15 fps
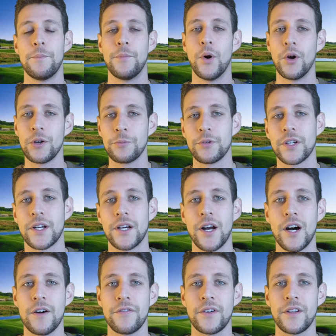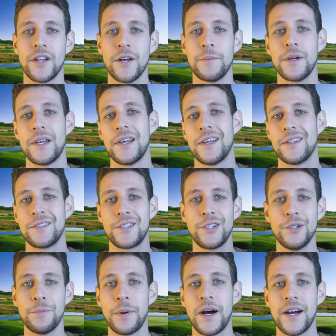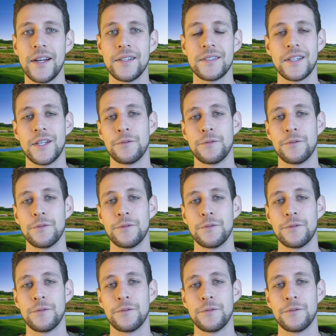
Bolingbrook Golf Club, Two Pints,